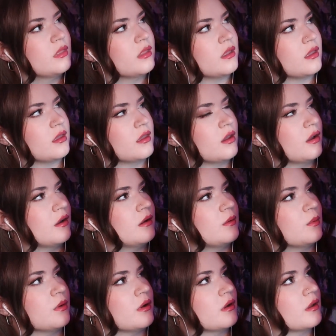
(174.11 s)
the
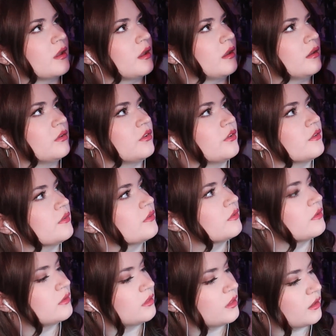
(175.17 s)
artwork and
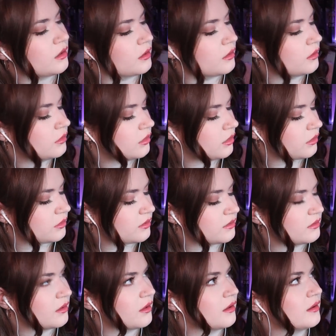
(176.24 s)
just the
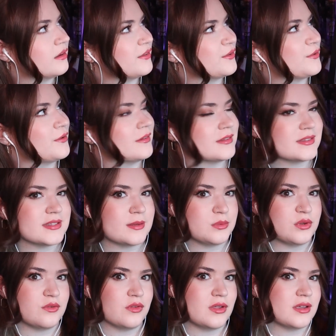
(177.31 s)
design and
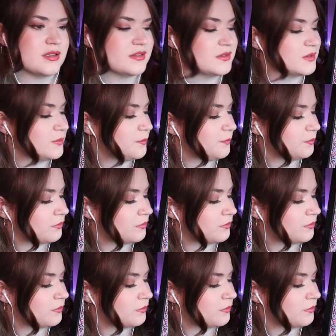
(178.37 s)
concept of this.